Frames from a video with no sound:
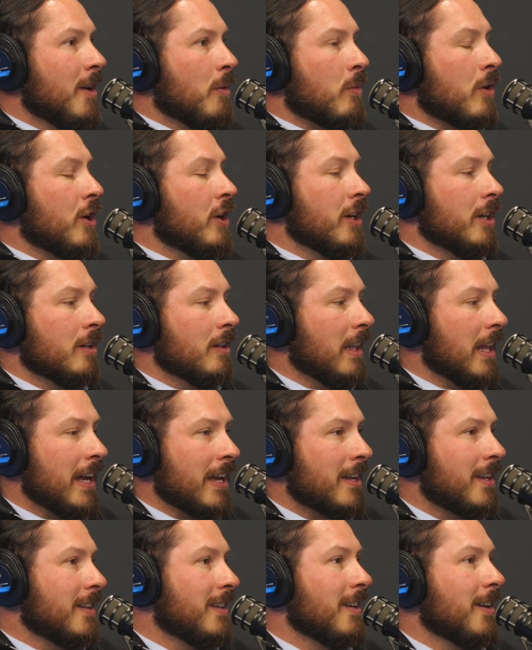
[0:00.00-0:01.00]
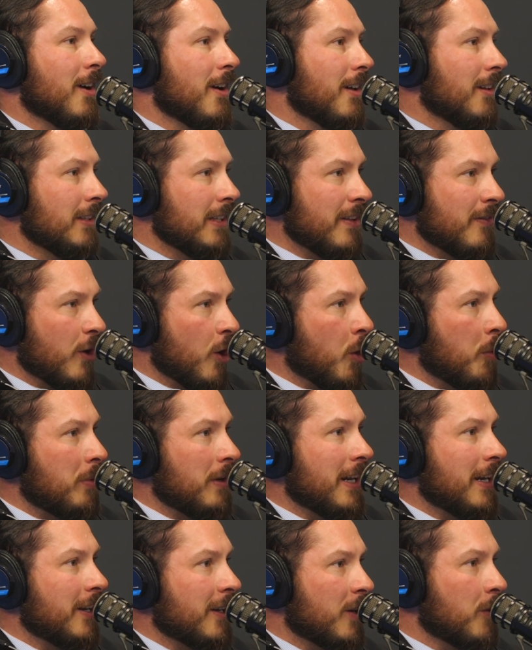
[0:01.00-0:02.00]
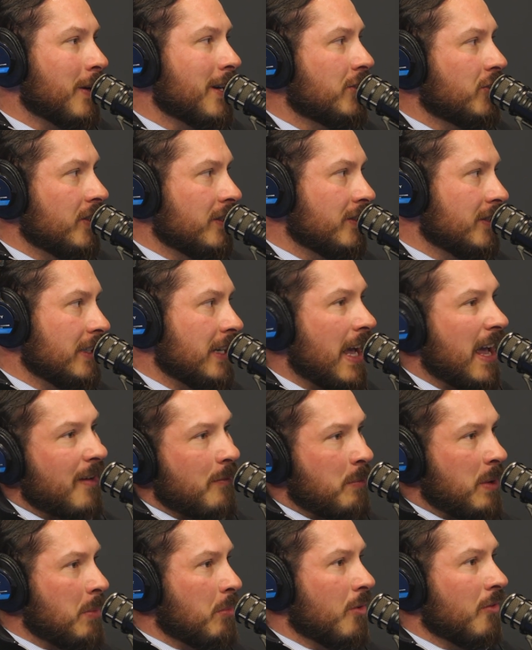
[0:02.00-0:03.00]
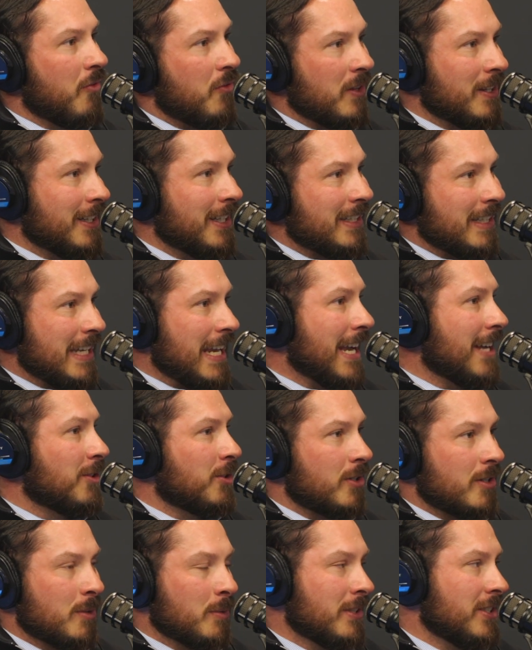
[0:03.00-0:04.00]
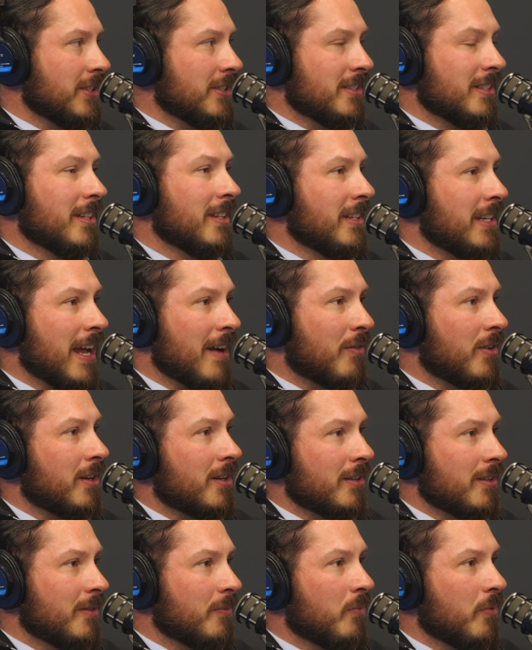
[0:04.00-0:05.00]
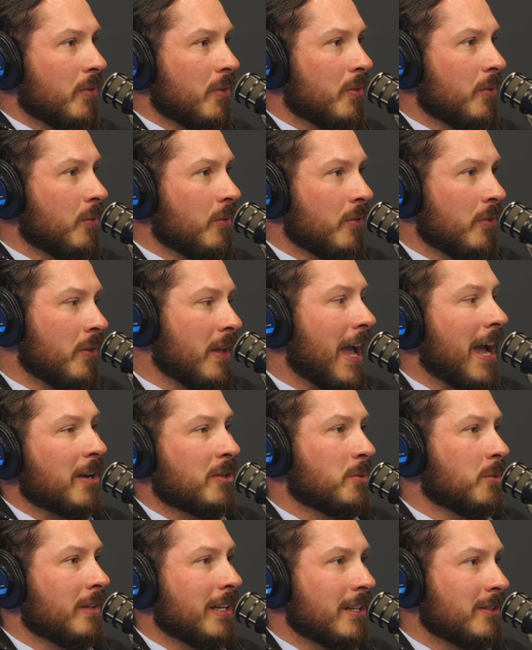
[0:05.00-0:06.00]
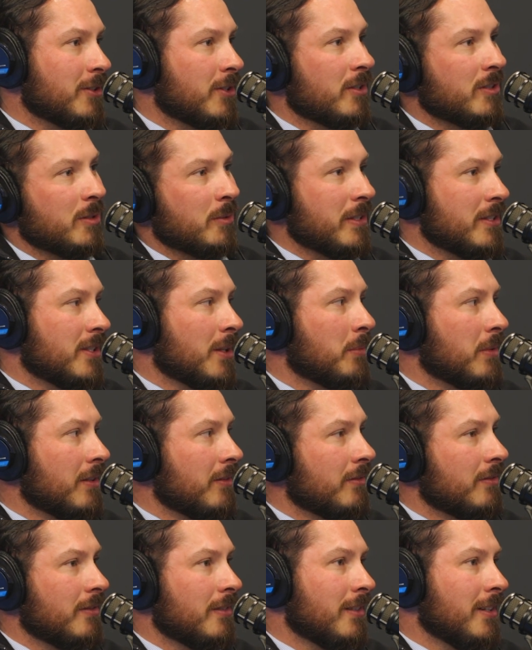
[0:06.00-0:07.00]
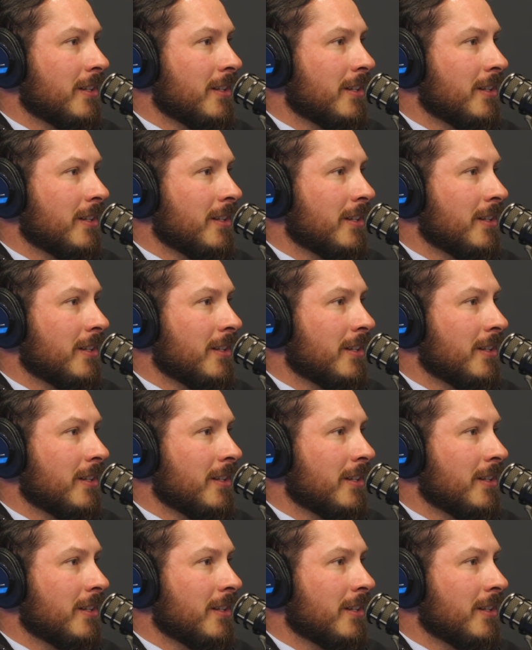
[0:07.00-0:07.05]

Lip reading: where he'll like leave open-ended questions and have people fill in the answer, which is never the actual answer. It's always something,